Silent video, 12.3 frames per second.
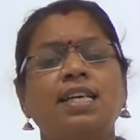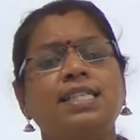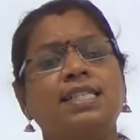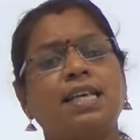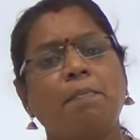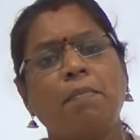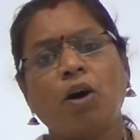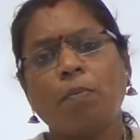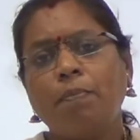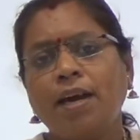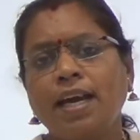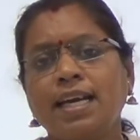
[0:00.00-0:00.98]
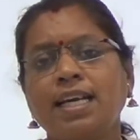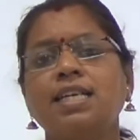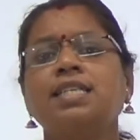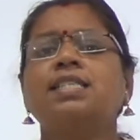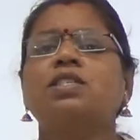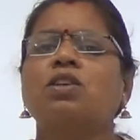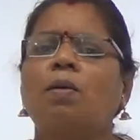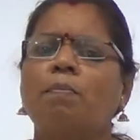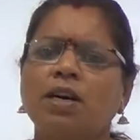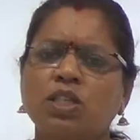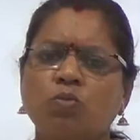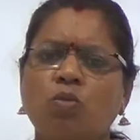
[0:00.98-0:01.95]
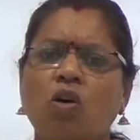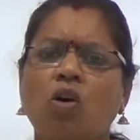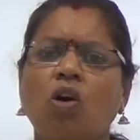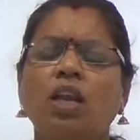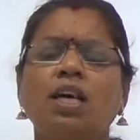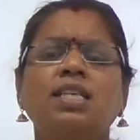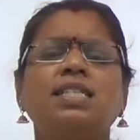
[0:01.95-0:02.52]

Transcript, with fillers: Some are big, some are small,